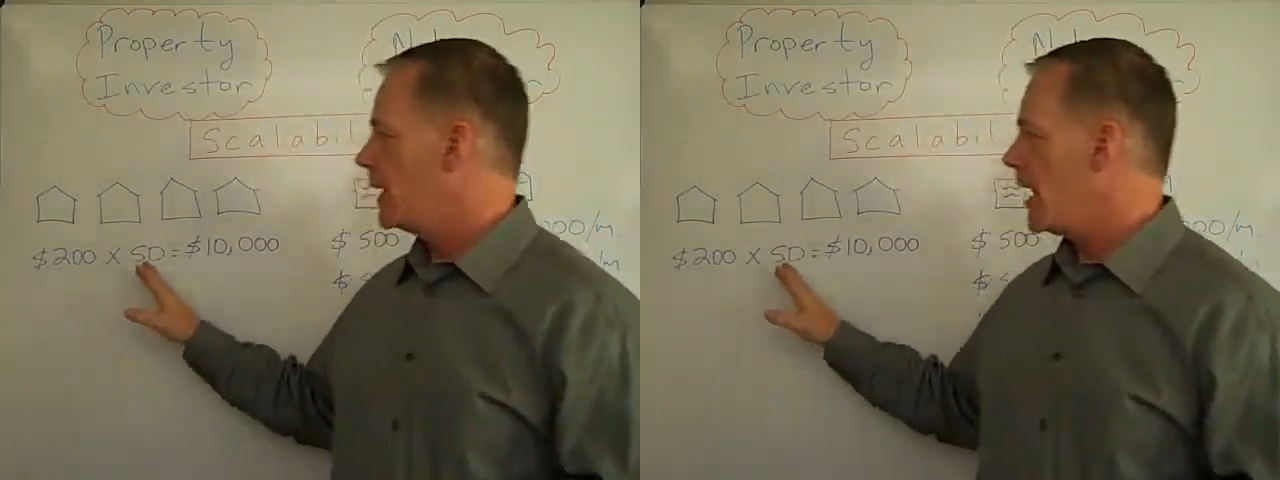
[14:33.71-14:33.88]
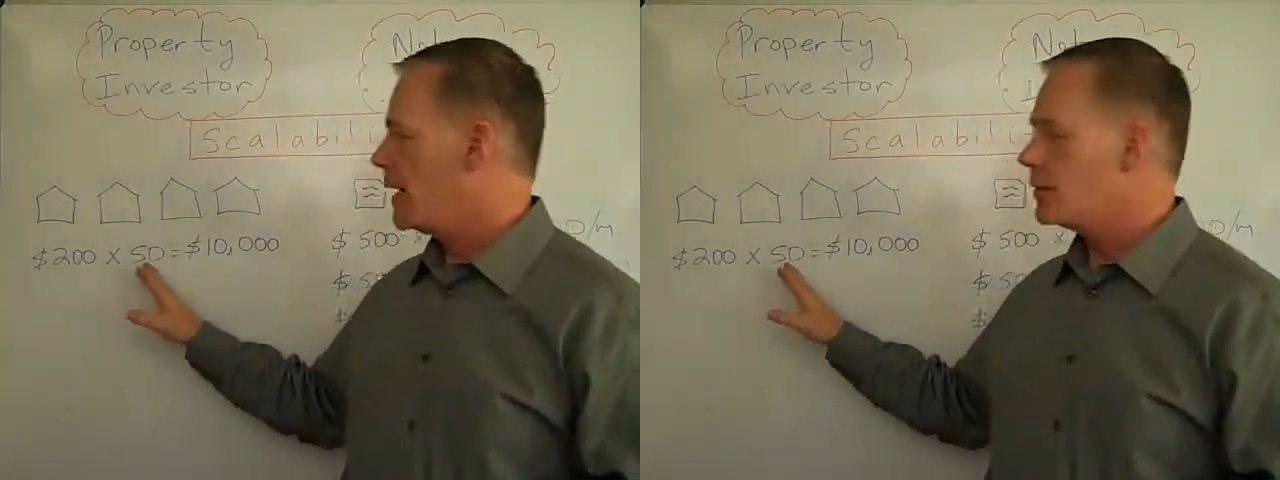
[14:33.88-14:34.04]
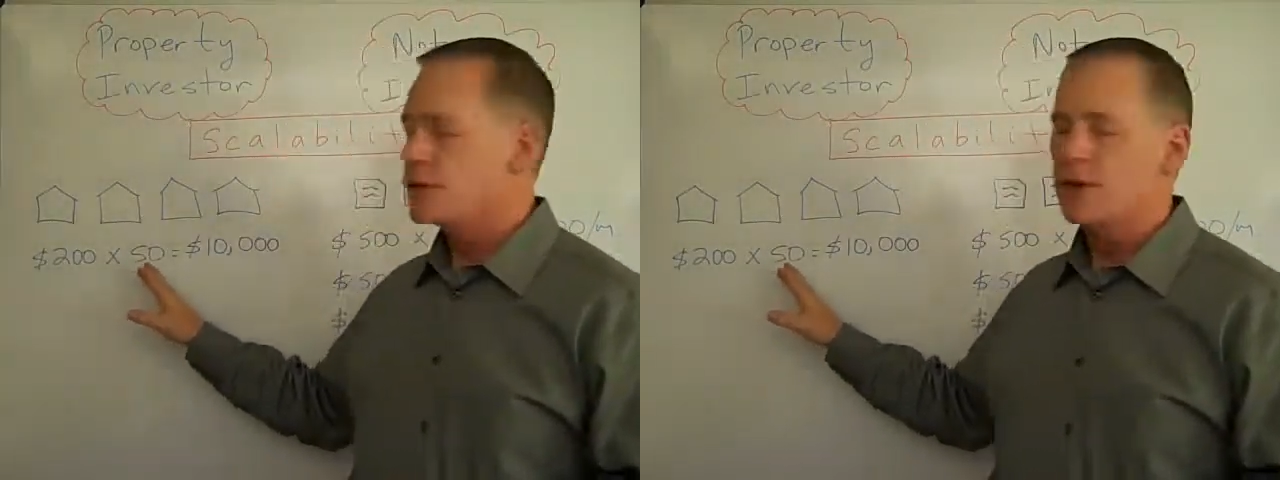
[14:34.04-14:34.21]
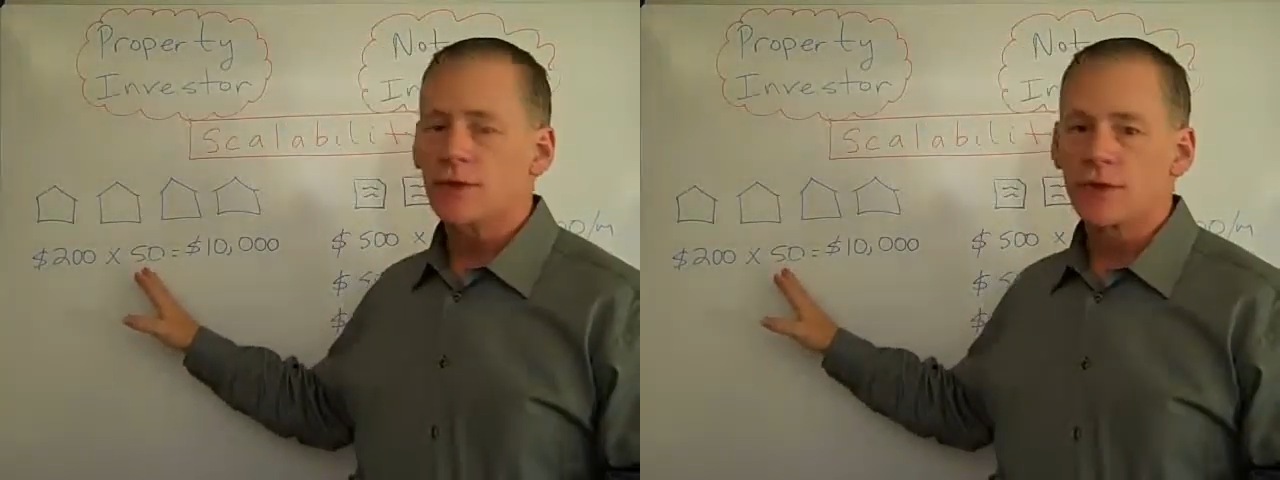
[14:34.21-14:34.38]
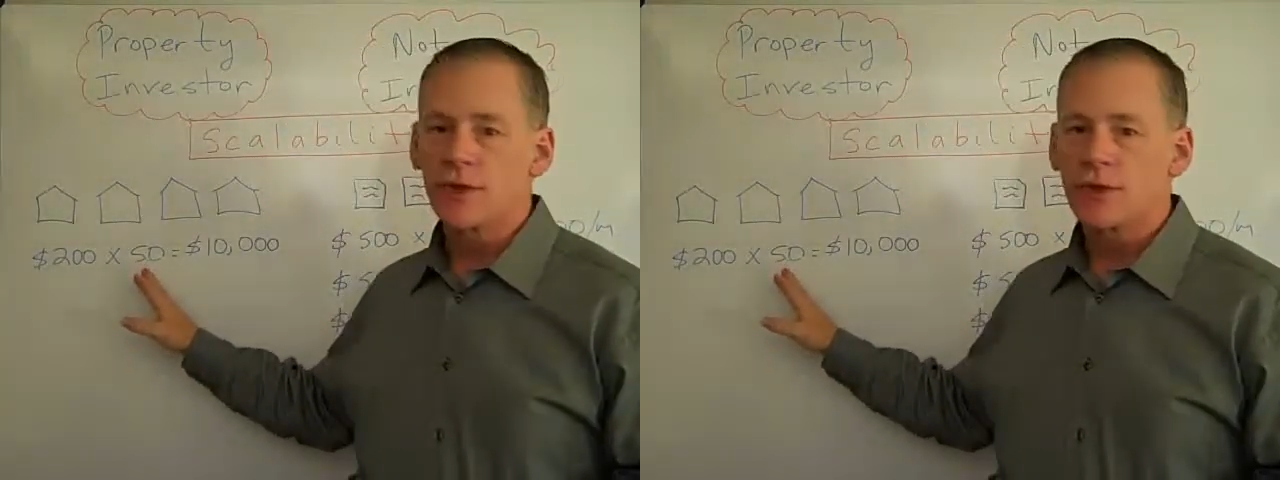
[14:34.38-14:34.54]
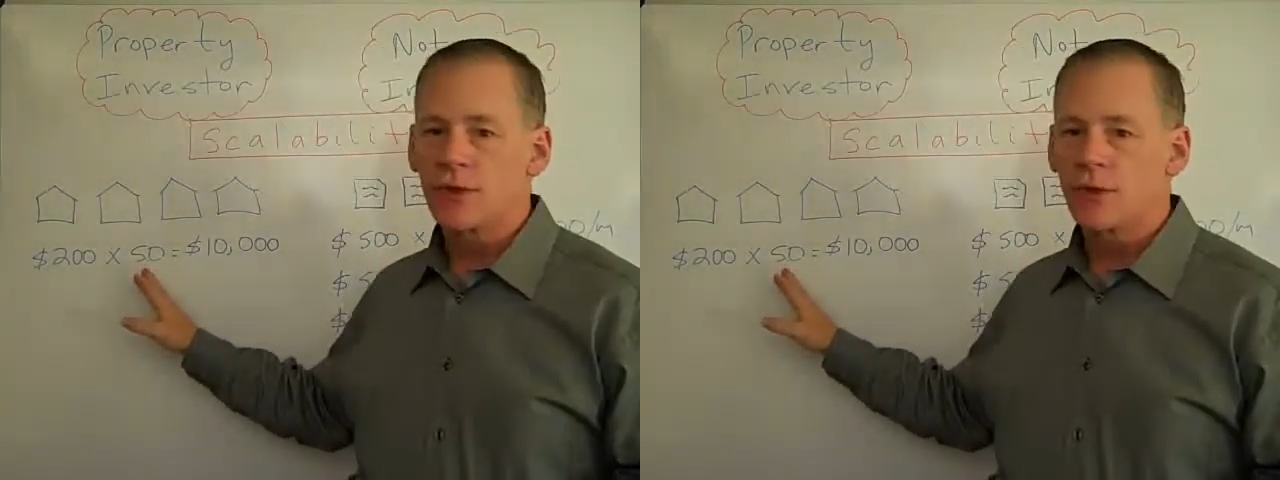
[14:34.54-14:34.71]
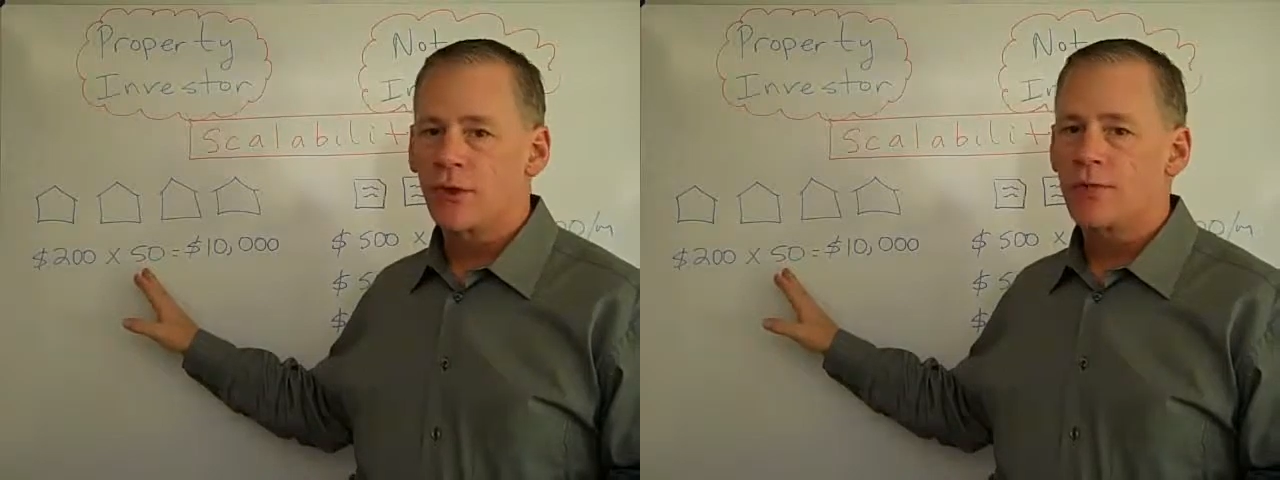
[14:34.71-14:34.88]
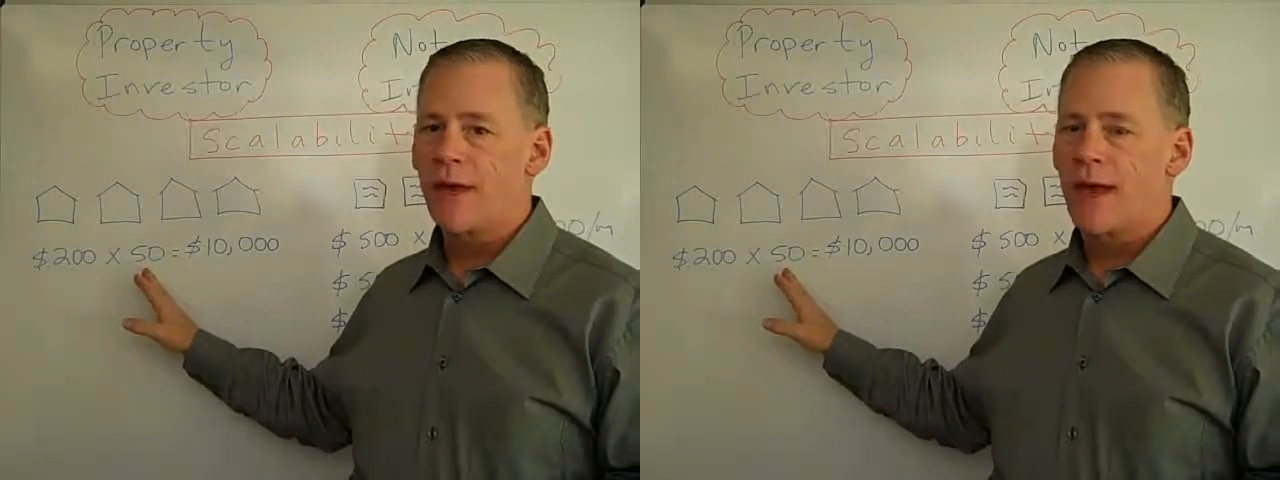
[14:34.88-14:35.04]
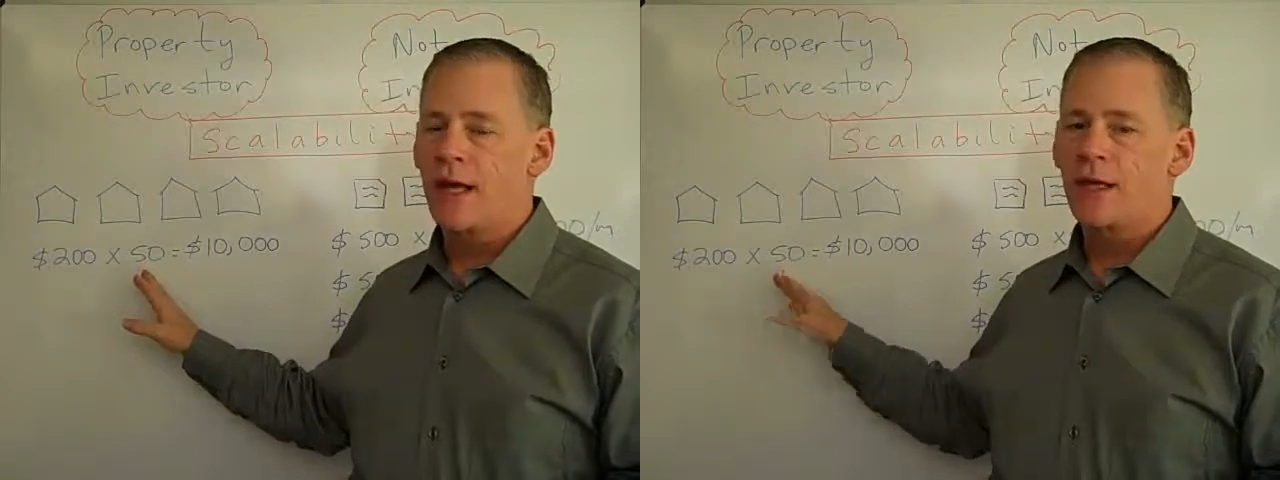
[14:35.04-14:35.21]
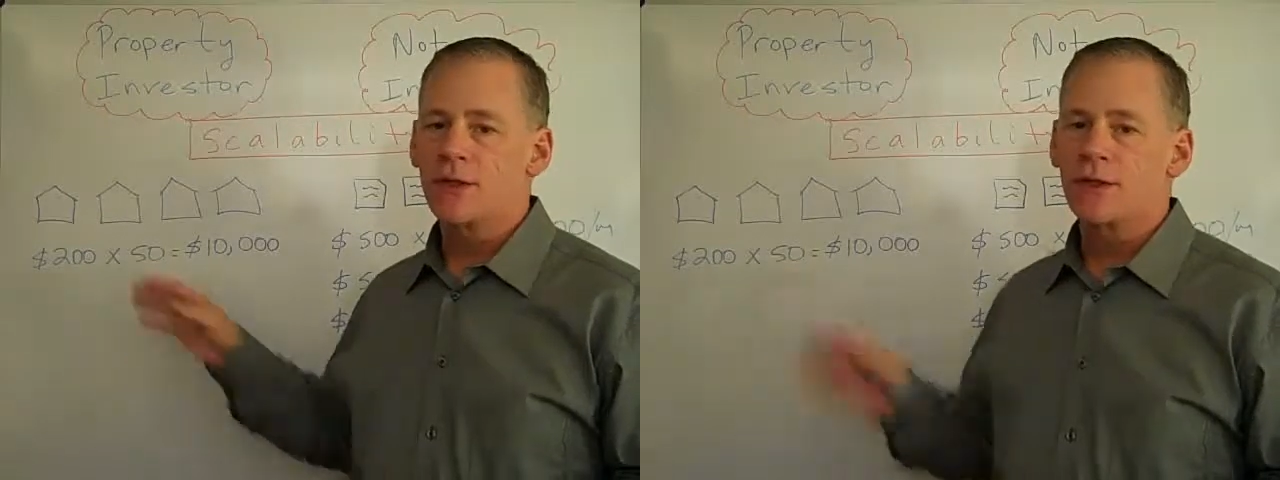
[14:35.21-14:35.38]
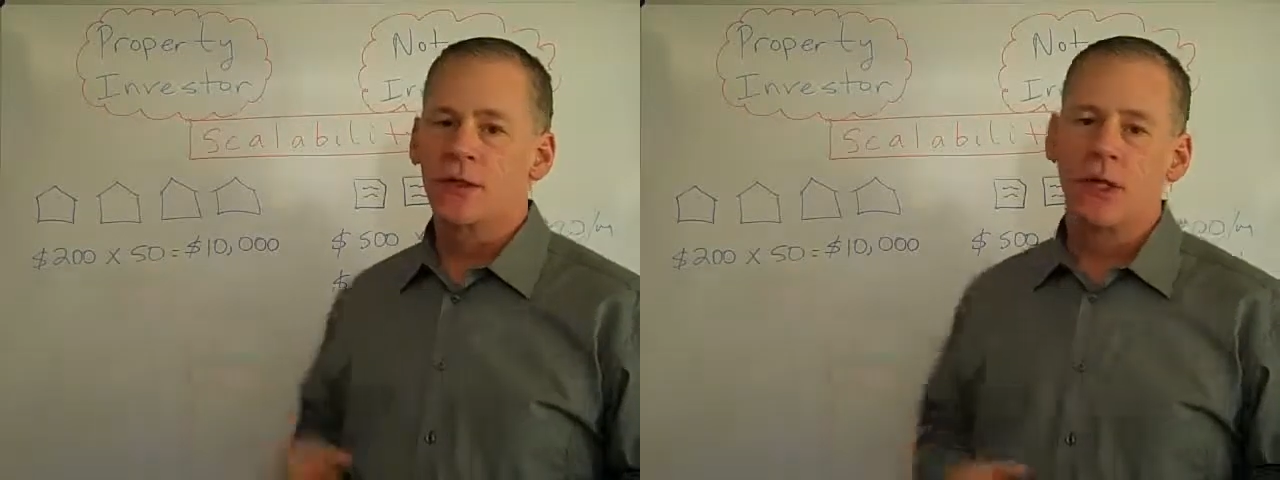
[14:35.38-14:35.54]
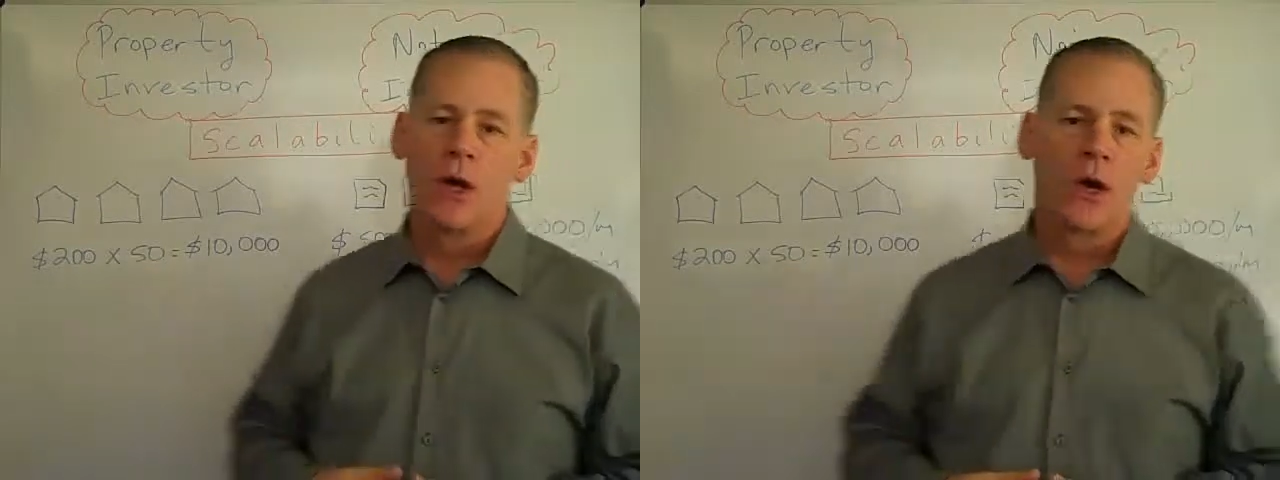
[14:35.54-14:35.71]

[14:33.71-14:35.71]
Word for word: houses that you can manage?